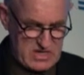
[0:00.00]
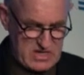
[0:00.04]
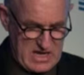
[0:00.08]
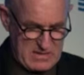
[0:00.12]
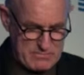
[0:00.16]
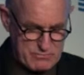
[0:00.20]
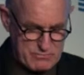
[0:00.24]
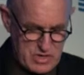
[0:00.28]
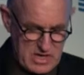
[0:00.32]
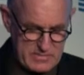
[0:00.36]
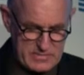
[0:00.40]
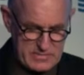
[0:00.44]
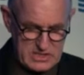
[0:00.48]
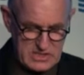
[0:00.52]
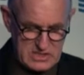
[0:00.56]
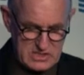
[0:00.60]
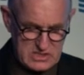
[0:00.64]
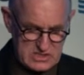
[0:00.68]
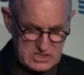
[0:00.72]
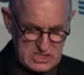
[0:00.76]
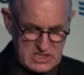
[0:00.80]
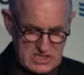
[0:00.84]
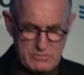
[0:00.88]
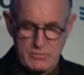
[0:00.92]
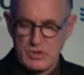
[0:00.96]
on our
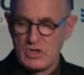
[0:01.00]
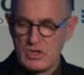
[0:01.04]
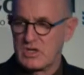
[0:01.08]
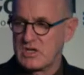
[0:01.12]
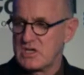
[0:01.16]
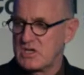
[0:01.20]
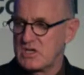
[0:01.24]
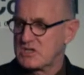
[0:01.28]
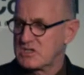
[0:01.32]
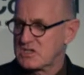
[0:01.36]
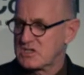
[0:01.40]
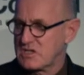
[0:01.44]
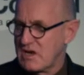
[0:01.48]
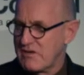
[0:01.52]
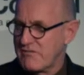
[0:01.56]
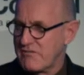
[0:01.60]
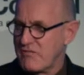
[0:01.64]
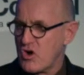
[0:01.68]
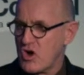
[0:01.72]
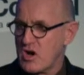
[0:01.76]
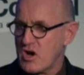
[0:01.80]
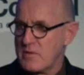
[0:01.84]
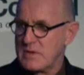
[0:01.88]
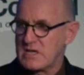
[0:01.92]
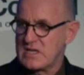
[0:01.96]
properties, communities and
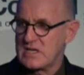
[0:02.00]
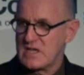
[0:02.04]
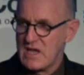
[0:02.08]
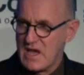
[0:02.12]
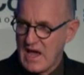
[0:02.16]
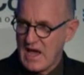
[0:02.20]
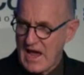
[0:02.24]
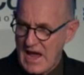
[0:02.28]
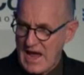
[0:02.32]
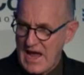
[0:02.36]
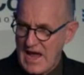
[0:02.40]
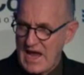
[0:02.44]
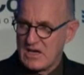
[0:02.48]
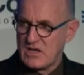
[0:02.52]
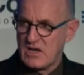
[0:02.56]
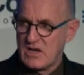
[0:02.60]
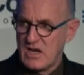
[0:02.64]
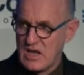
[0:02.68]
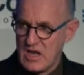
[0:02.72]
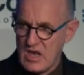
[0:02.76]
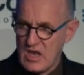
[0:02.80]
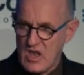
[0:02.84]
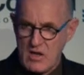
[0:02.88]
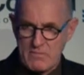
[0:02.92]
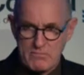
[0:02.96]
environment, and a
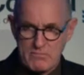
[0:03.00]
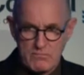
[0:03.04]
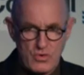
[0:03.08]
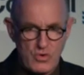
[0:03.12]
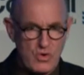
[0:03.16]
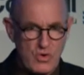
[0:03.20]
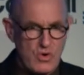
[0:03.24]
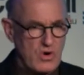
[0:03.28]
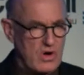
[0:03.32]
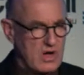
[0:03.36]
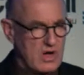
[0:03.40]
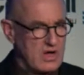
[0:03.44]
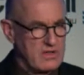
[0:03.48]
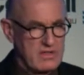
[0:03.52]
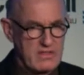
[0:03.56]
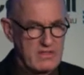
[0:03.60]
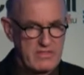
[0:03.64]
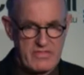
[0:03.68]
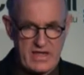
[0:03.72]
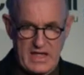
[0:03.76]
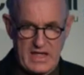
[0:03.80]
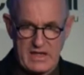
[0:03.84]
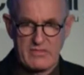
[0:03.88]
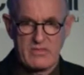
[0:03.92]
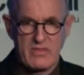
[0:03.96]
lot more
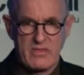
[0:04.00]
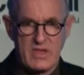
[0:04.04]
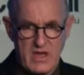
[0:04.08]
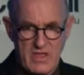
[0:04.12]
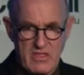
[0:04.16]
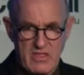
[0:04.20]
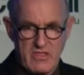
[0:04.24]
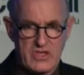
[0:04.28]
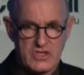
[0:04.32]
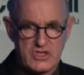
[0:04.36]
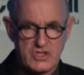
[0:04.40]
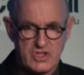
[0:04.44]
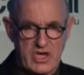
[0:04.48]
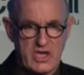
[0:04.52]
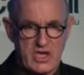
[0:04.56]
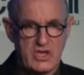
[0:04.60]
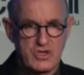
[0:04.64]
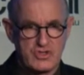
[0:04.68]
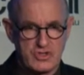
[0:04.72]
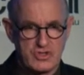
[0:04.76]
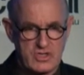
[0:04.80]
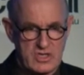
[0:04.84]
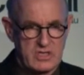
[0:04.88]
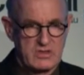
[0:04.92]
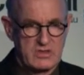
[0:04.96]
than the
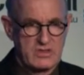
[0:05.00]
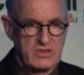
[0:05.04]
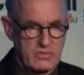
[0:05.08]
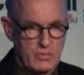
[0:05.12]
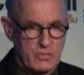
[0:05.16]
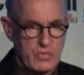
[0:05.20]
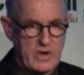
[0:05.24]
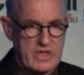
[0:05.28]
change in the